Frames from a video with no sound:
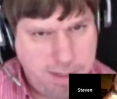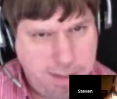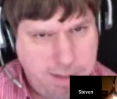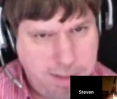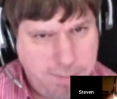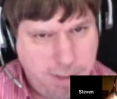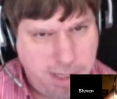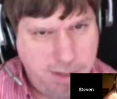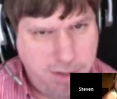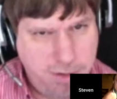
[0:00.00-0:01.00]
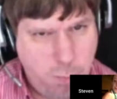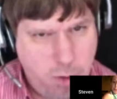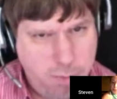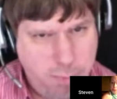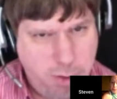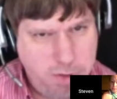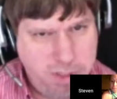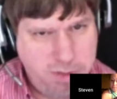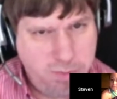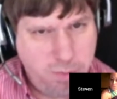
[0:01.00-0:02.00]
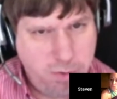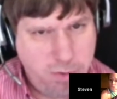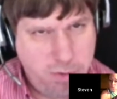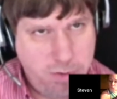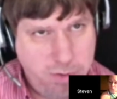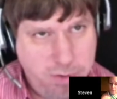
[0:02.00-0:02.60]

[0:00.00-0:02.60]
I think that's probably a thwart opponent's roll.